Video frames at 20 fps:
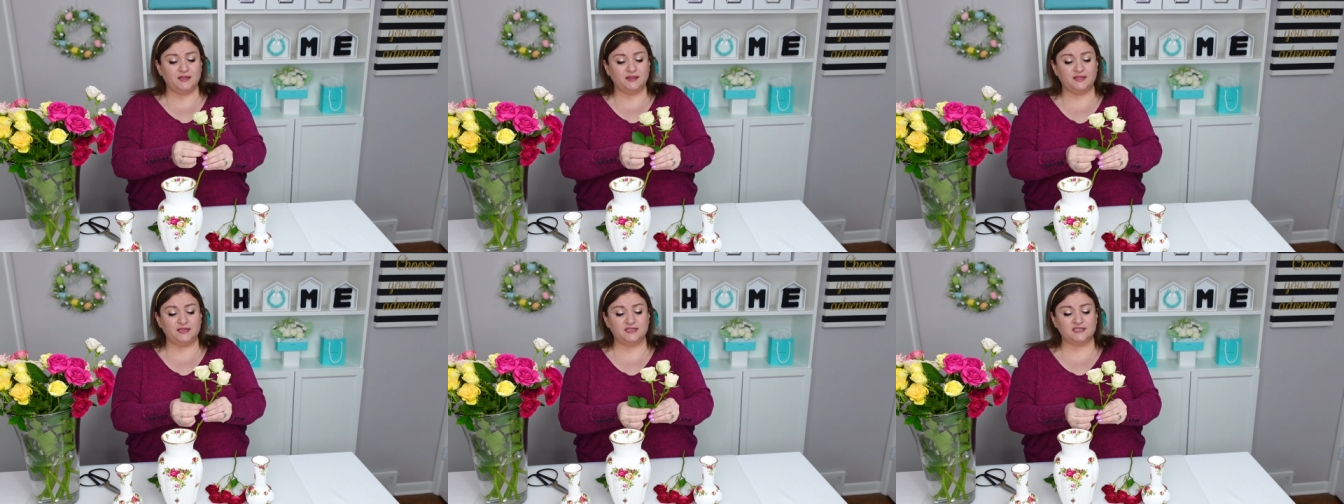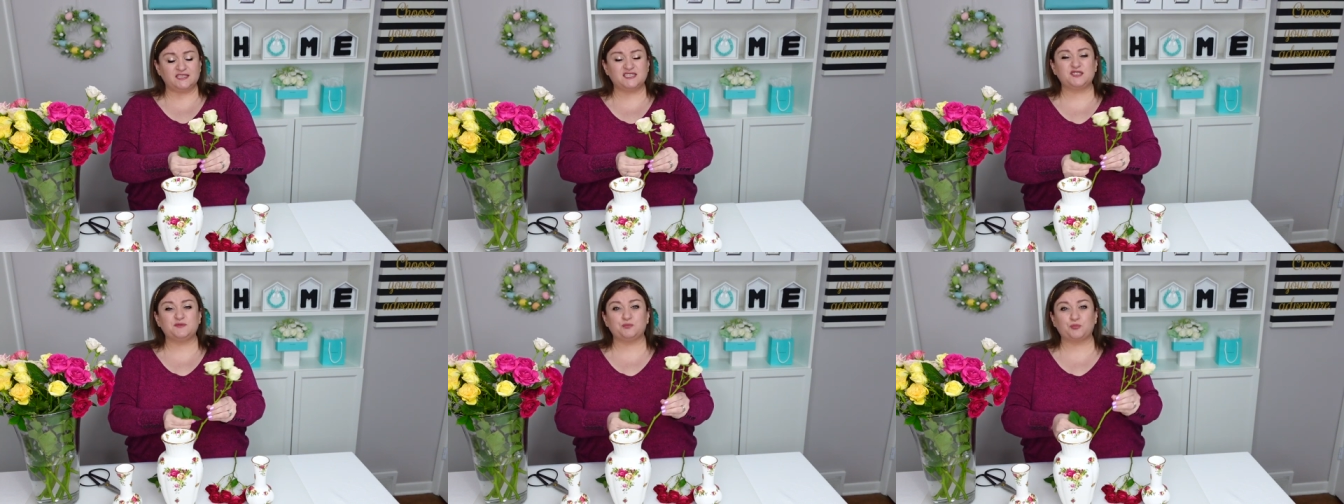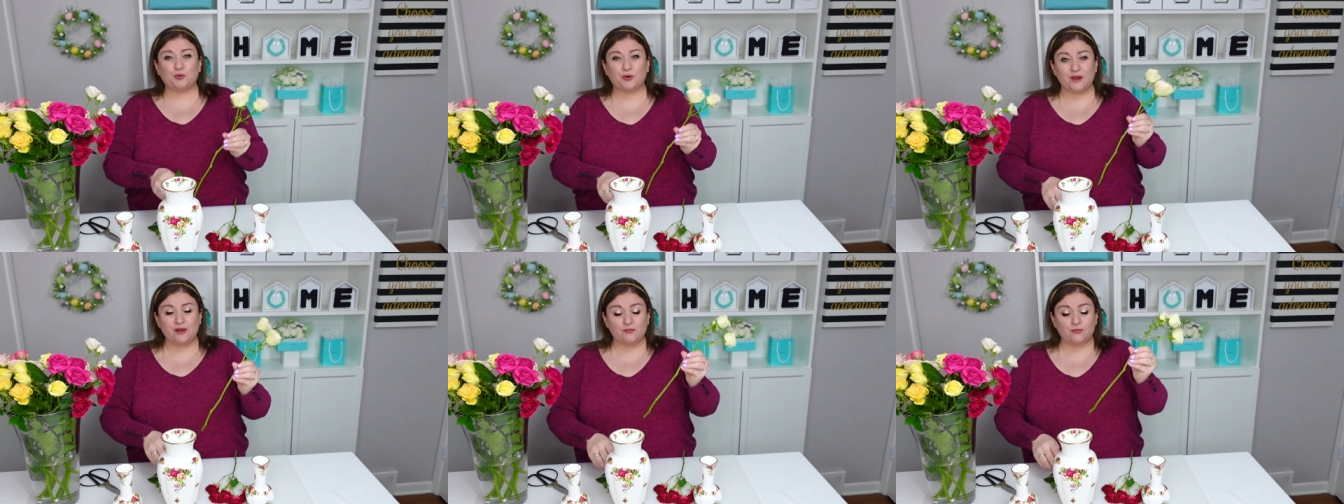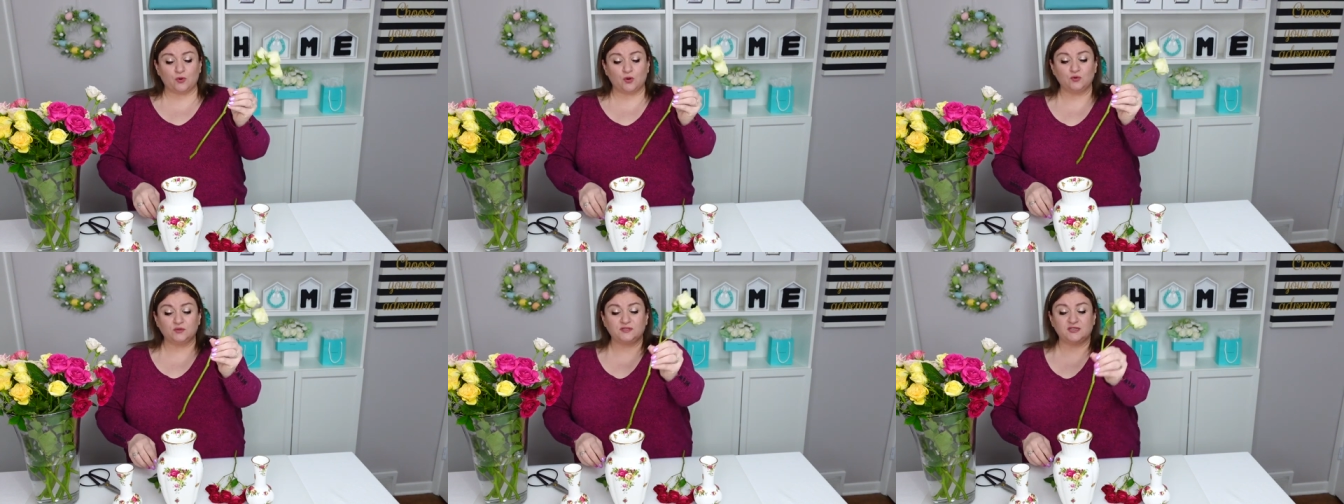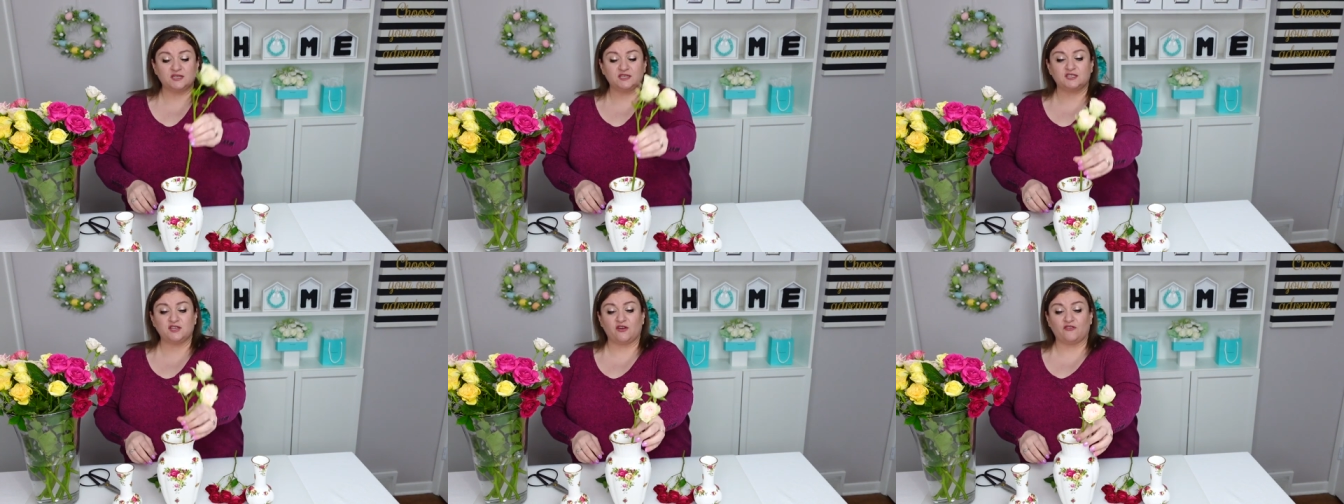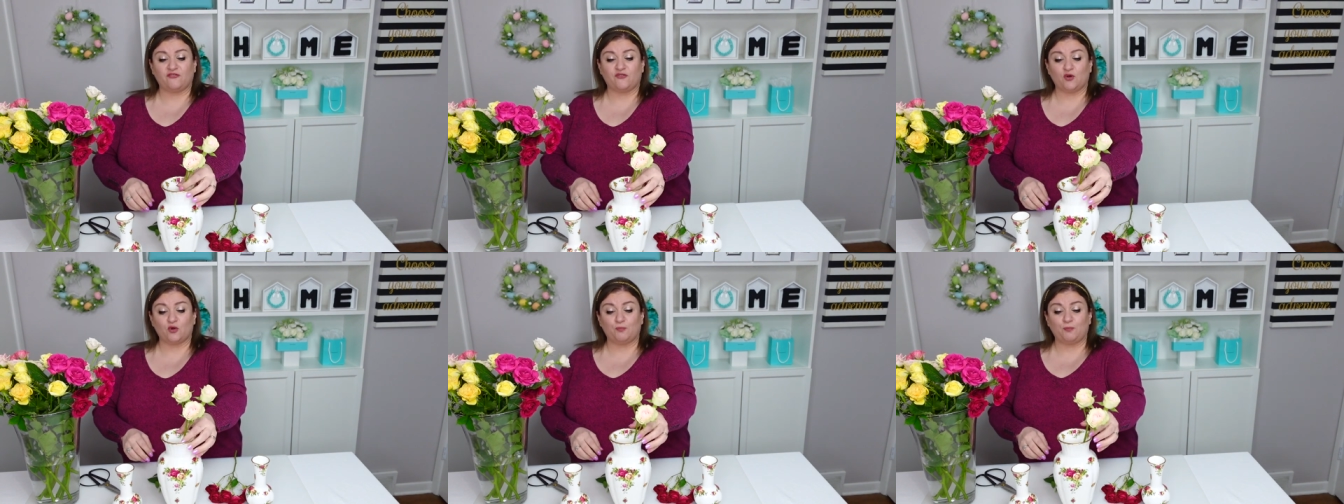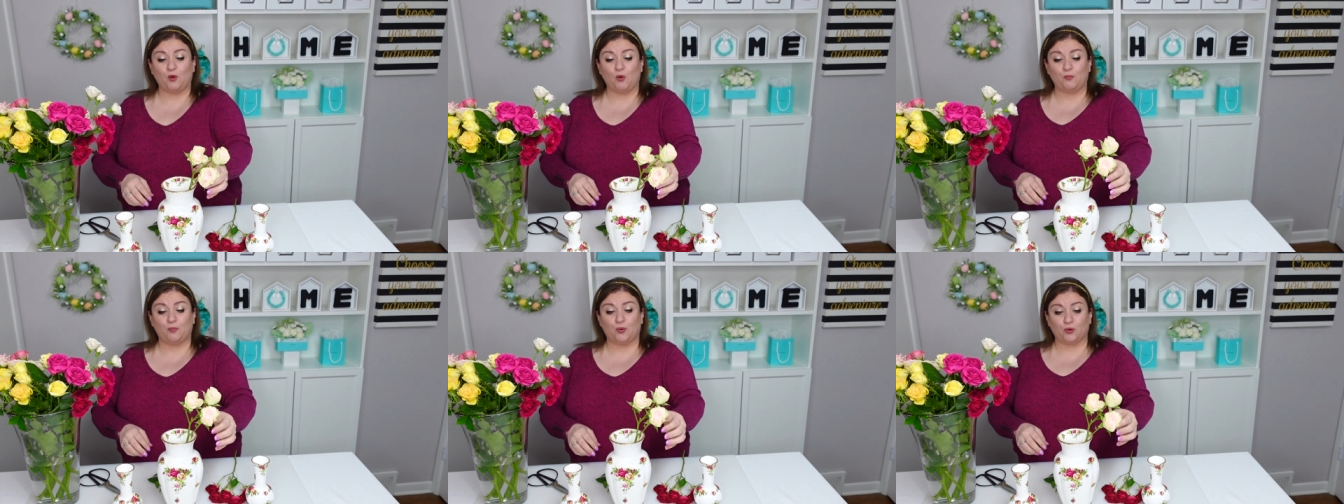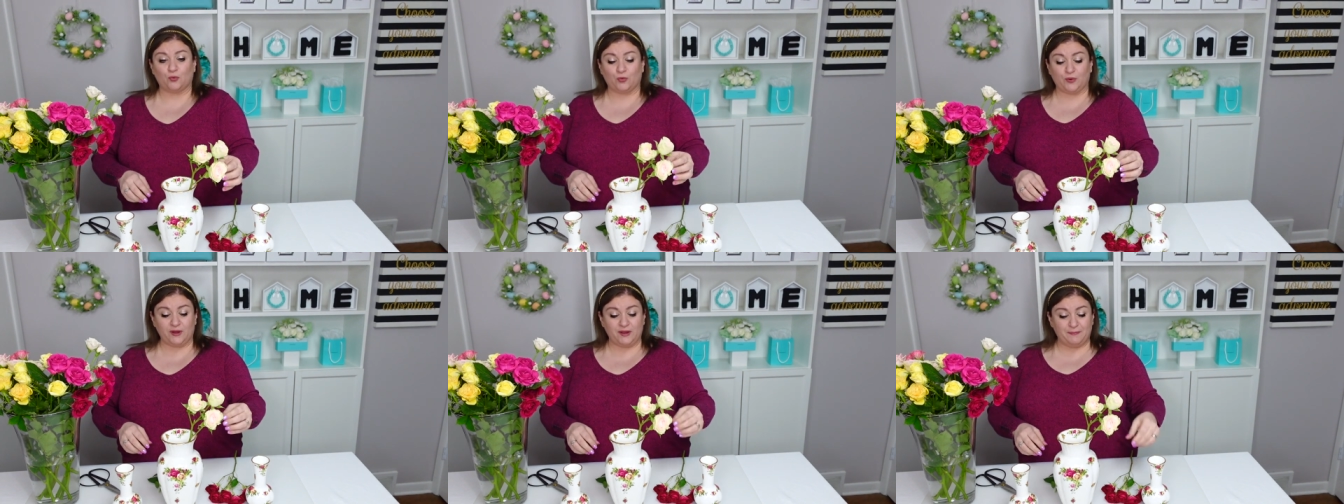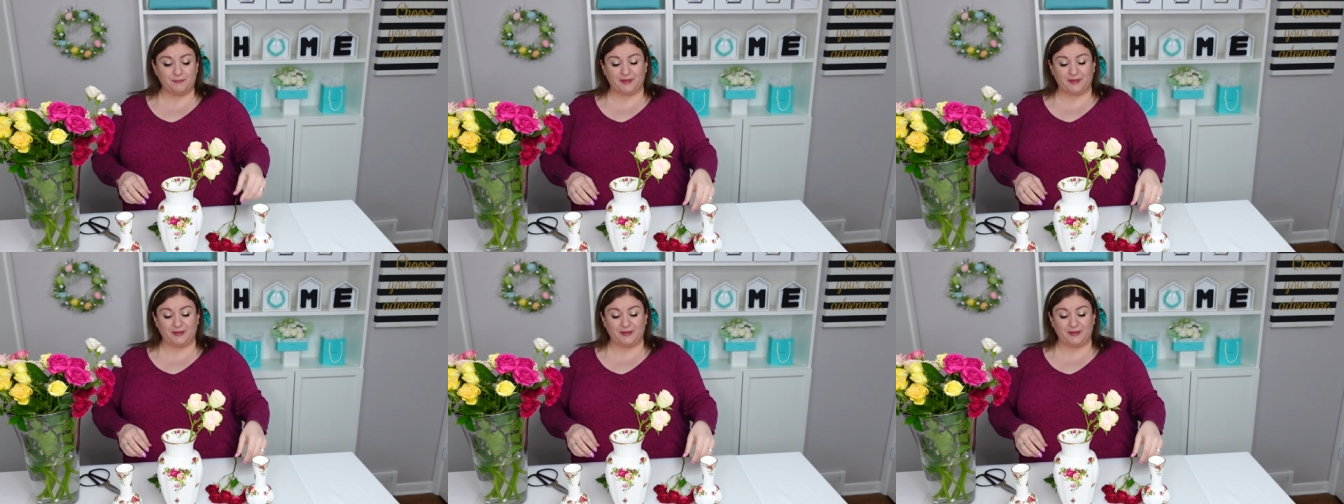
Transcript: these spray roses for potpourri